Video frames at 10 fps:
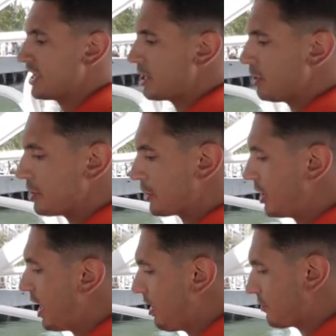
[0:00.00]
Here you're
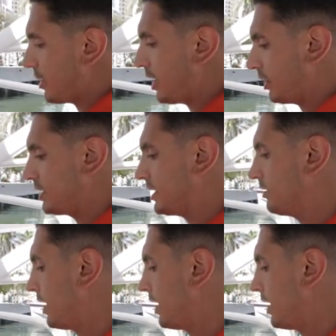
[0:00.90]
gonna have your LED